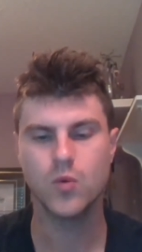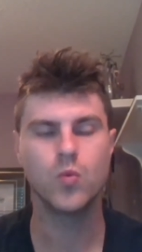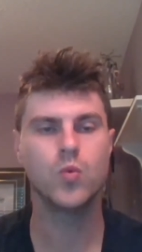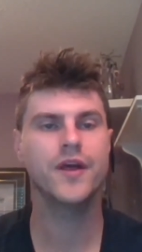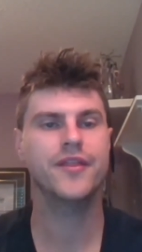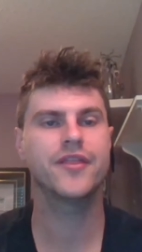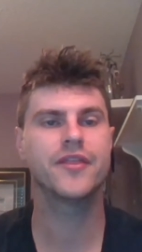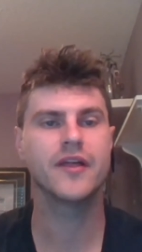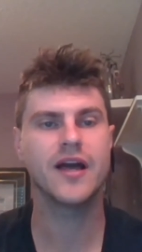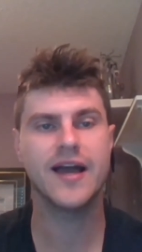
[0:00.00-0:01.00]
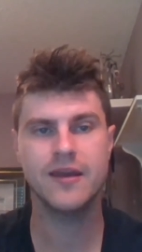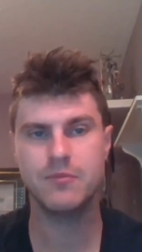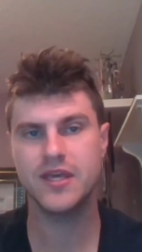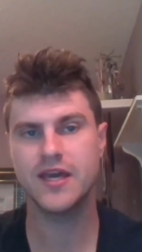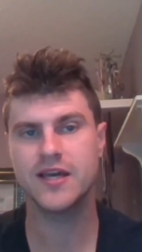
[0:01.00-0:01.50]
with
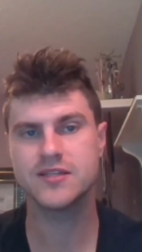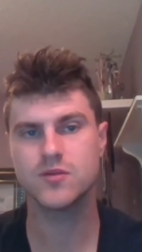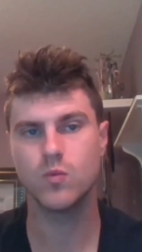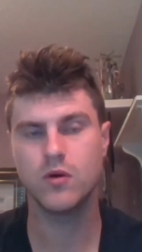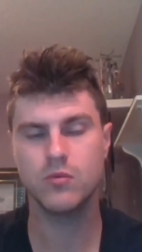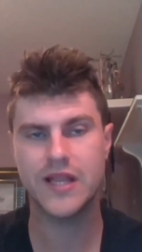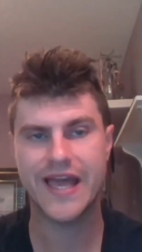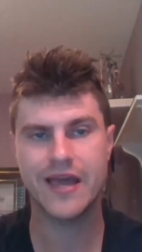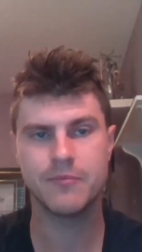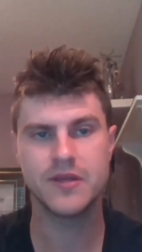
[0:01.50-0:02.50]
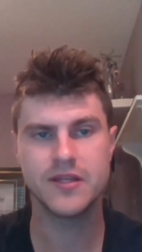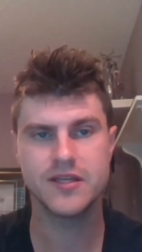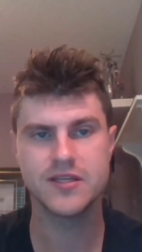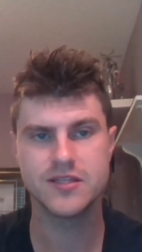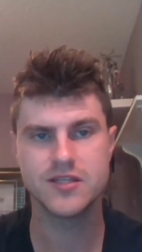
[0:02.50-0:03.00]
IBS, what will happen
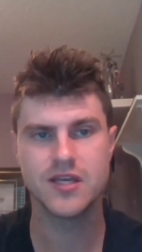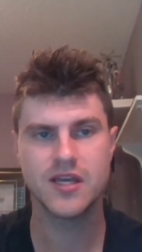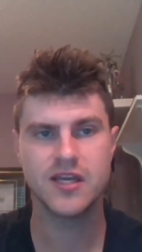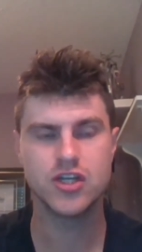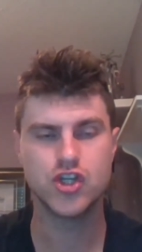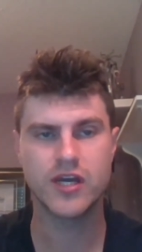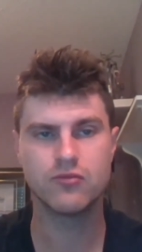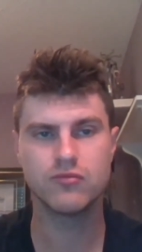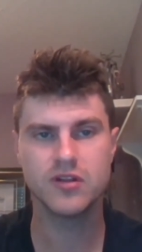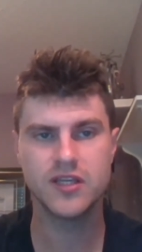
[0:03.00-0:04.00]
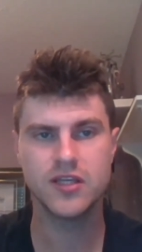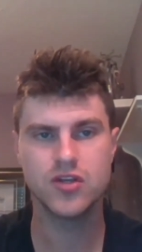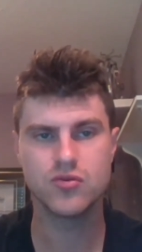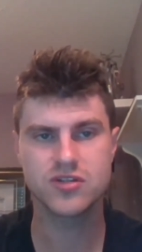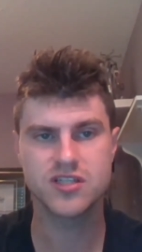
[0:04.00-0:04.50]
is
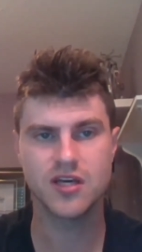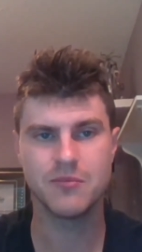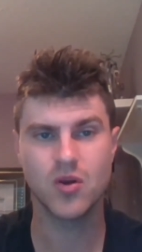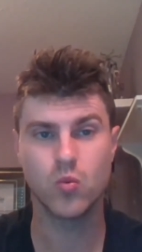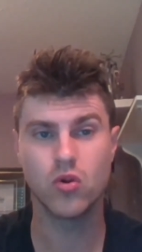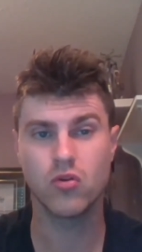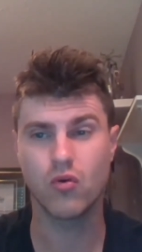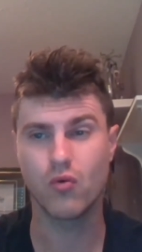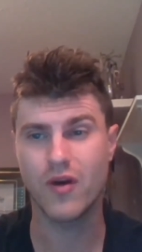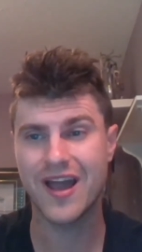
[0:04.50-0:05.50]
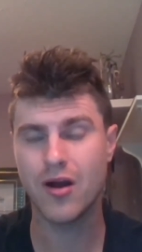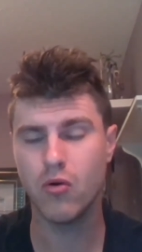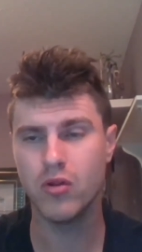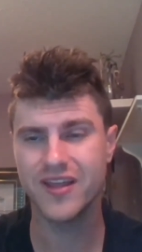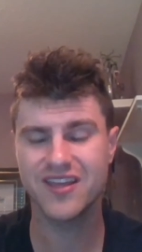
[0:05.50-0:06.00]
Generally, your stomach will
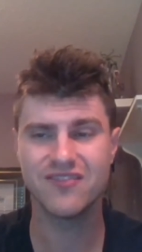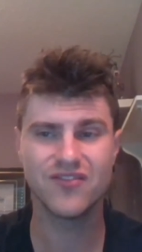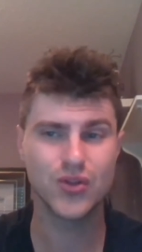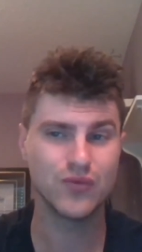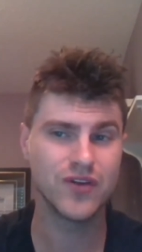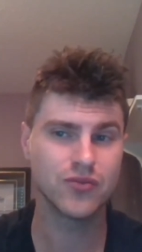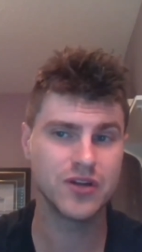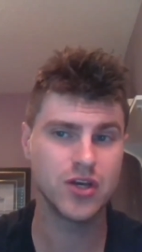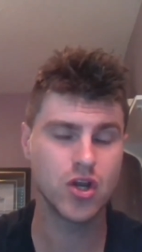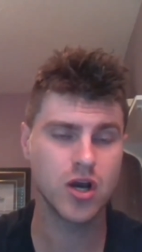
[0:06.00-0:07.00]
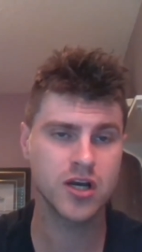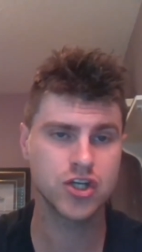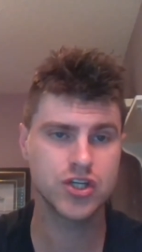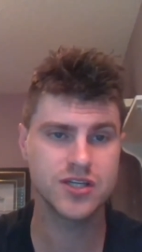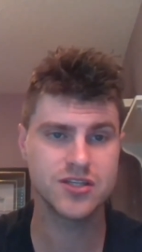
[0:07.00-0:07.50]
growl, it can feel very
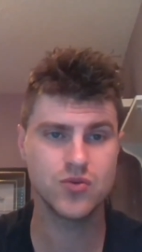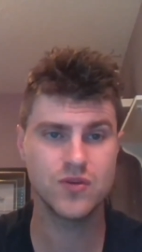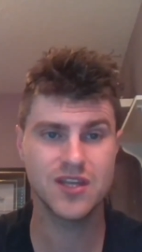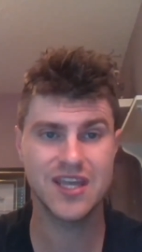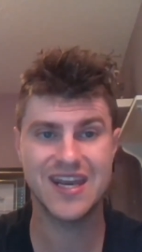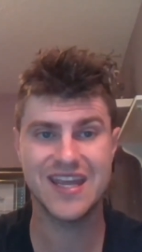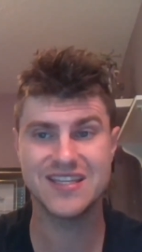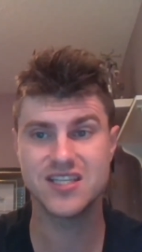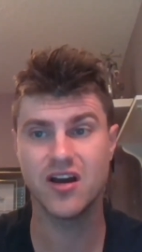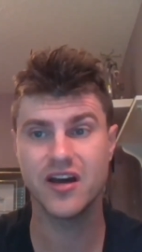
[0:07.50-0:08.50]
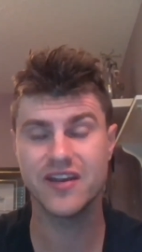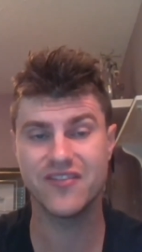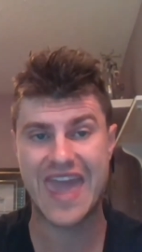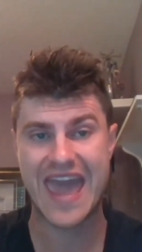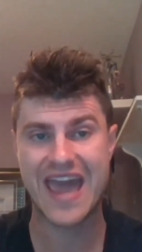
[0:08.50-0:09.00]
nauseous, you can get a ton
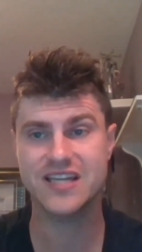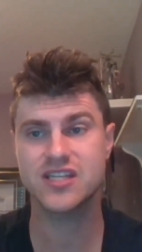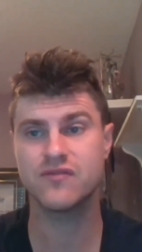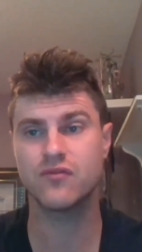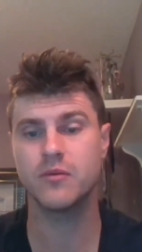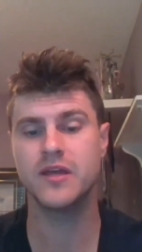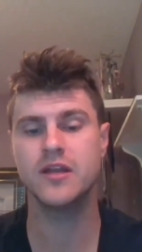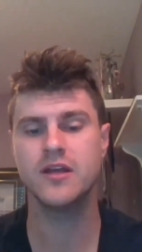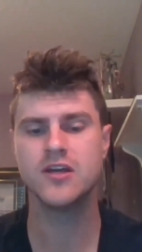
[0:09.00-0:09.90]
of gas from it.